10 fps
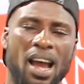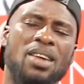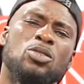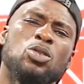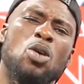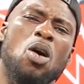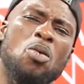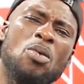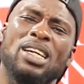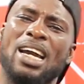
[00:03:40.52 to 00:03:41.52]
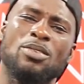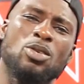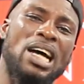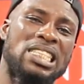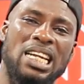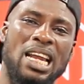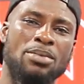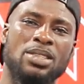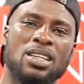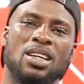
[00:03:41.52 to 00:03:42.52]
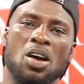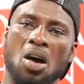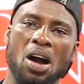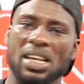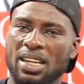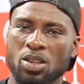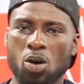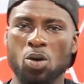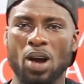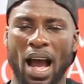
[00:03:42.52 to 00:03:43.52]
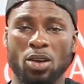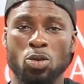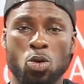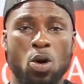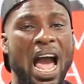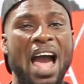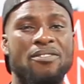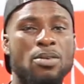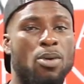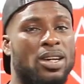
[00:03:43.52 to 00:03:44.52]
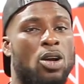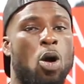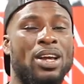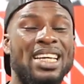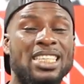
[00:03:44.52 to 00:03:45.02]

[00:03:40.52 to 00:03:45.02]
And you know, when it comes to our celebs, okay, though I don't know everybody or